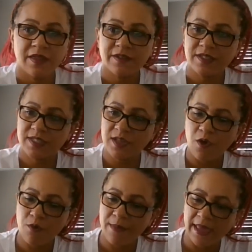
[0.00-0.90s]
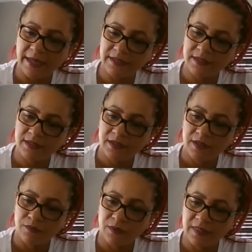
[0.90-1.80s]
There's a soulmate
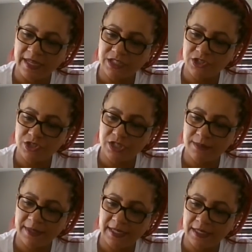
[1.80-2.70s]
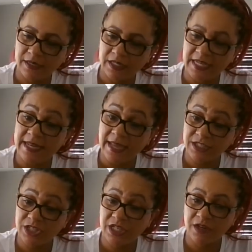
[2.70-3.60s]
relationship here,
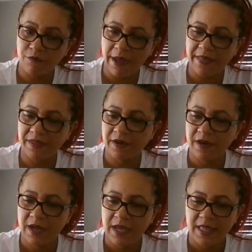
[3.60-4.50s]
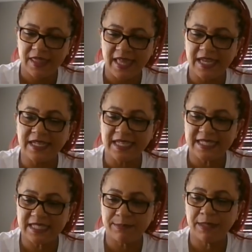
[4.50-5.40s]
connection here, rather, that
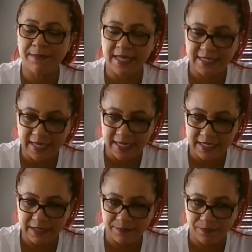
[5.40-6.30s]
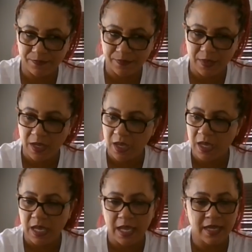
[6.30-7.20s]
needs to be mended.
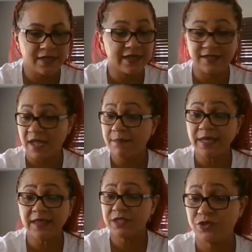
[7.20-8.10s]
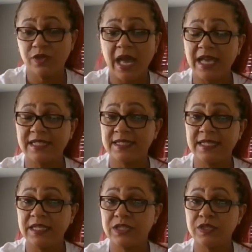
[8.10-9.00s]
And does not mean you guys
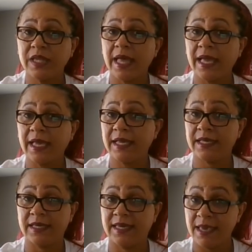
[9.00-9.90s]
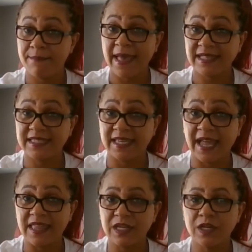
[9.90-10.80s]
need to like get back
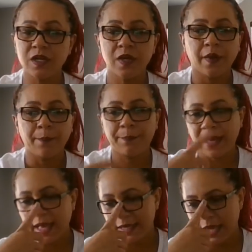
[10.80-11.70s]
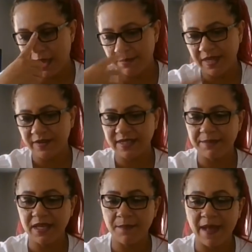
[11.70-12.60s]
together, but um, there's
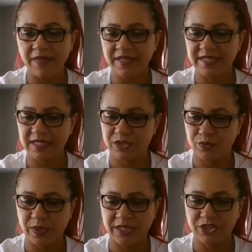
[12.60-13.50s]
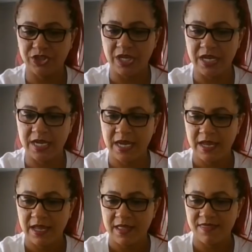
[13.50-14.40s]
something about the situation
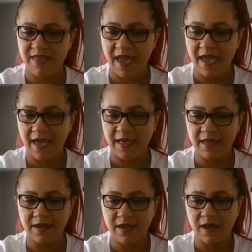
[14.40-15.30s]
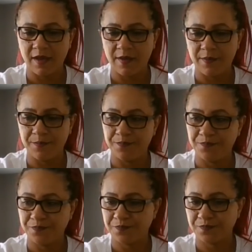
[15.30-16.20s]
that
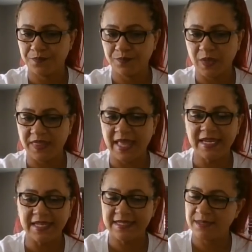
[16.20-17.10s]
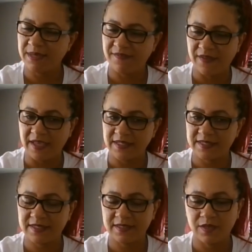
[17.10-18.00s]
um, that needs to be
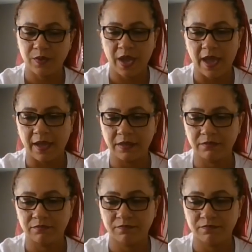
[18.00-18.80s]
fixed, okay?